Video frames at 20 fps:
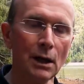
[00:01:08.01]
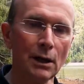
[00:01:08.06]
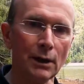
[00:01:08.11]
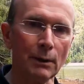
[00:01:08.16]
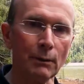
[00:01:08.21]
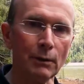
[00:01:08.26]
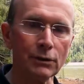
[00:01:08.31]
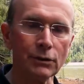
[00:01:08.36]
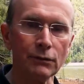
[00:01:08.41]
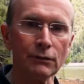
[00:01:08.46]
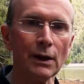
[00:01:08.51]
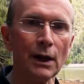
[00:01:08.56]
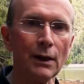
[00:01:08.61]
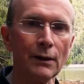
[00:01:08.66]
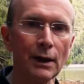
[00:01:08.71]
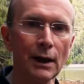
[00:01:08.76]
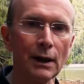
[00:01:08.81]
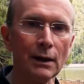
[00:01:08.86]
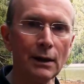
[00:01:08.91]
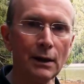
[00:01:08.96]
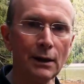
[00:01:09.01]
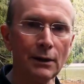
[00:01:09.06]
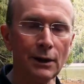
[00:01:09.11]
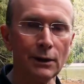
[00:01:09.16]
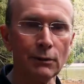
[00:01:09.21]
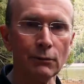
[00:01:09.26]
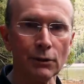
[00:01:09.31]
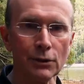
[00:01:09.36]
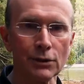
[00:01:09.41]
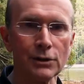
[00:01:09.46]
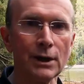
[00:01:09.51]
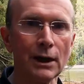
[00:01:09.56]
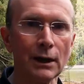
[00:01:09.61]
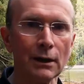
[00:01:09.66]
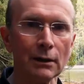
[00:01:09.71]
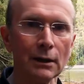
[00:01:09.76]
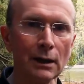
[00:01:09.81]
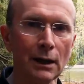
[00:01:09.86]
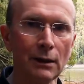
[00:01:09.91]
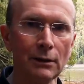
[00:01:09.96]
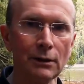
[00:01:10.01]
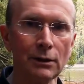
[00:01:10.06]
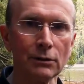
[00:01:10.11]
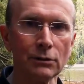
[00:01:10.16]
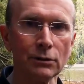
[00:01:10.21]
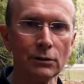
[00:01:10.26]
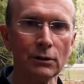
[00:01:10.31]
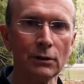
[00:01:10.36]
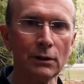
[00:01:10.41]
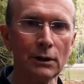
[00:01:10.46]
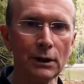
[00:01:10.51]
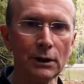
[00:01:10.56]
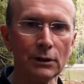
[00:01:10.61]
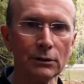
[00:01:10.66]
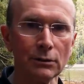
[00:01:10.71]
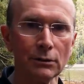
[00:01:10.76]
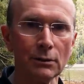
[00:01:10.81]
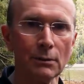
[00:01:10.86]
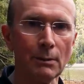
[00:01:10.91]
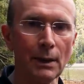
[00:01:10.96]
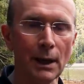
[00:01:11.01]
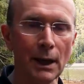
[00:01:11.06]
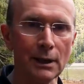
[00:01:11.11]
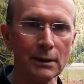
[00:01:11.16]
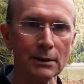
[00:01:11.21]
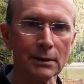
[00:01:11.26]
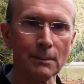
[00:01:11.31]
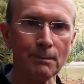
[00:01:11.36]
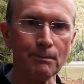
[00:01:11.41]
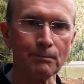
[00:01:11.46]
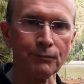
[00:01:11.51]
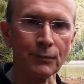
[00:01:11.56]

then once you've done that, then you want to settle down into a pace.